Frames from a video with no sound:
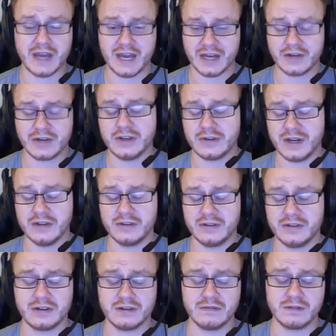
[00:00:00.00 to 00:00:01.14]
to actually
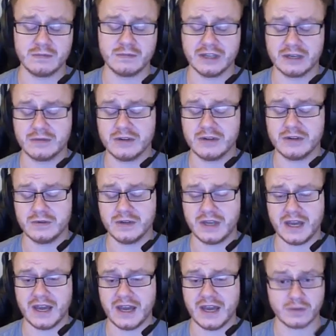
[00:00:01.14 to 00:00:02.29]
transition from a liquid to a
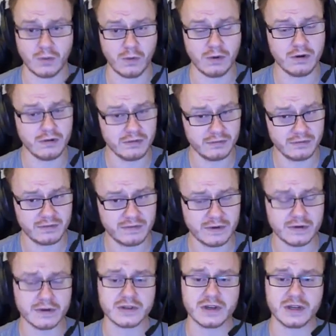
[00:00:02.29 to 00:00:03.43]
gas, or the
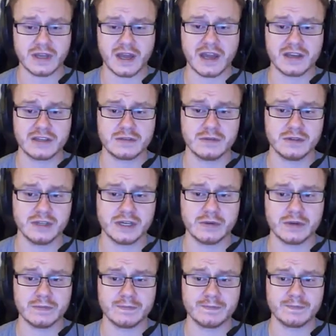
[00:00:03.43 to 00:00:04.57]
reverse, a gas to a
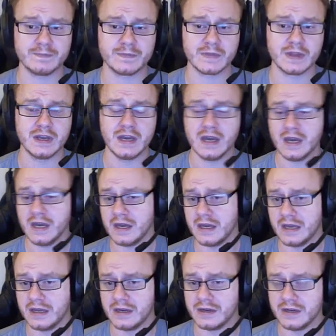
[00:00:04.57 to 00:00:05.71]
liquid.
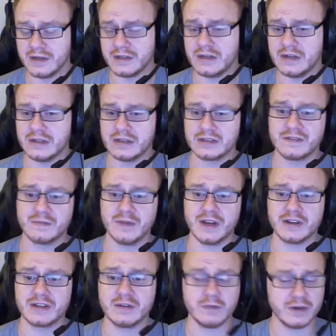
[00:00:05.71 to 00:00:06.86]
In addition to this
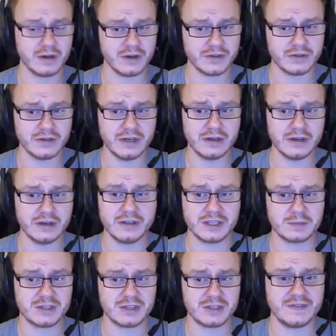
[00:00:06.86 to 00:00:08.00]
information, we also need to know the
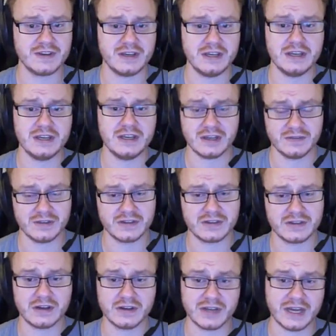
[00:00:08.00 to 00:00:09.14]
specific heats of the
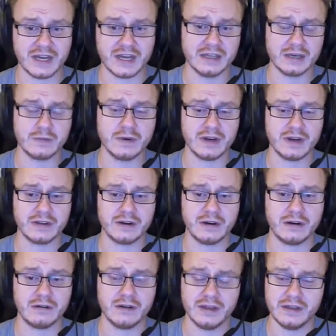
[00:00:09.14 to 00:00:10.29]
solid and liquid
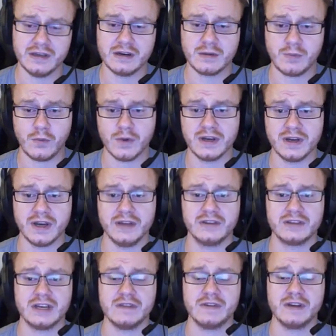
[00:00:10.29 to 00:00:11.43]
ethanol, and they are
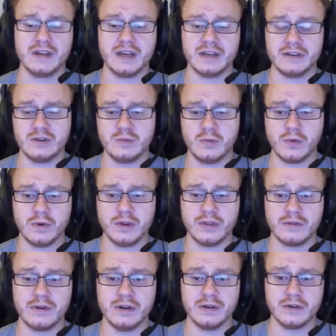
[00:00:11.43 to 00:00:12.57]
0.97 and
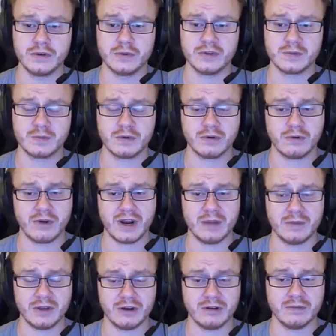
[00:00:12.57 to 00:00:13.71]
2.3 joules per
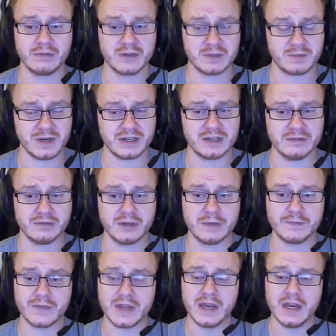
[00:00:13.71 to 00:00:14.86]
gram Kelvin respectively.